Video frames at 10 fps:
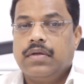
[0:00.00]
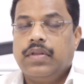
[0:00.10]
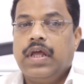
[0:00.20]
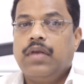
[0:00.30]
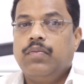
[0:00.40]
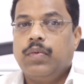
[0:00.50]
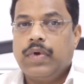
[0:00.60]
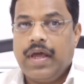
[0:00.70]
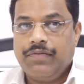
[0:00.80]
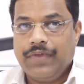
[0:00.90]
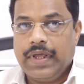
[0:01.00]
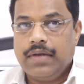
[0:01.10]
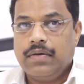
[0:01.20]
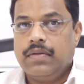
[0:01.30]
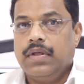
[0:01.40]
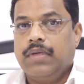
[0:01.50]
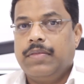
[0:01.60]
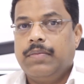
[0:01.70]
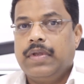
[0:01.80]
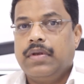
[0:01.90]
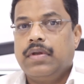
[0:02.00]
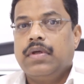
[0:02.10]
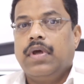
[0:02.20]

Then we would have to get into the abdomen